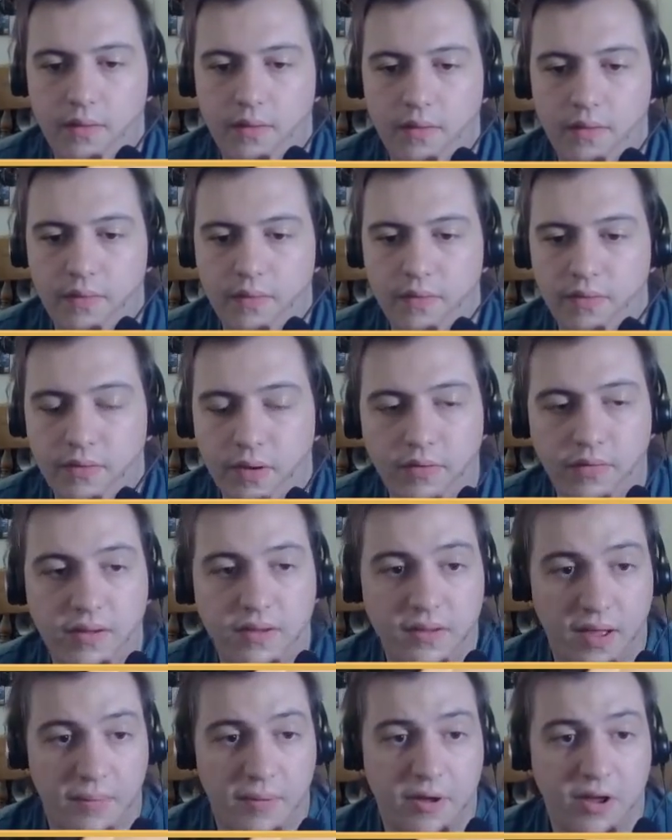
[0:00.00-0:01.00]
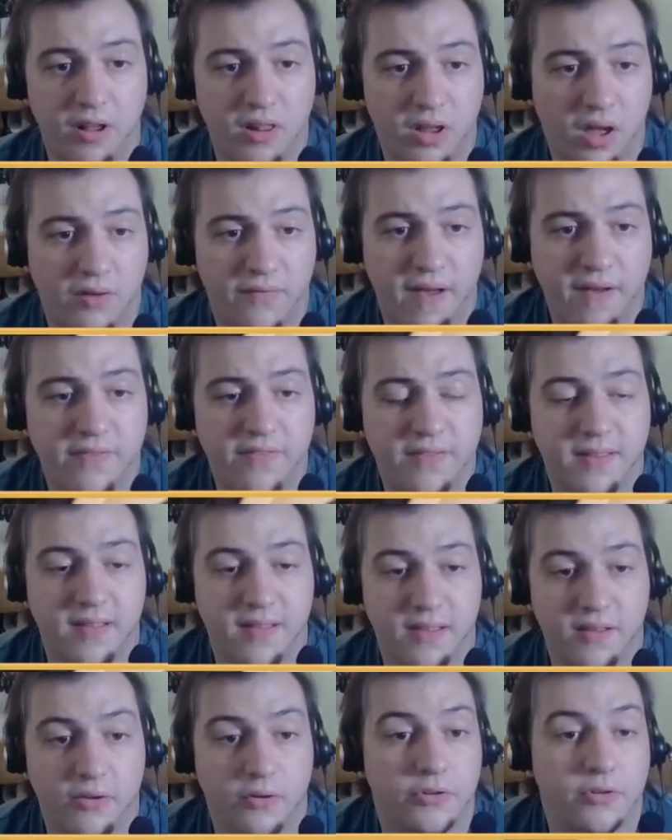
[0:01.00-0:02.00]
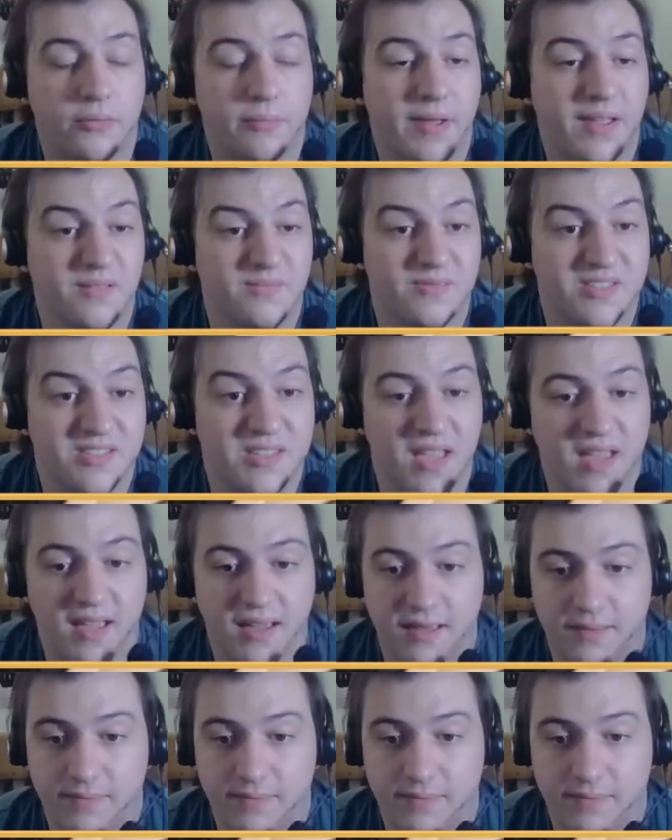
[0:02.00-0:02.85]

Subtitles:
you don't need to put a lot of effort in order to make them stick.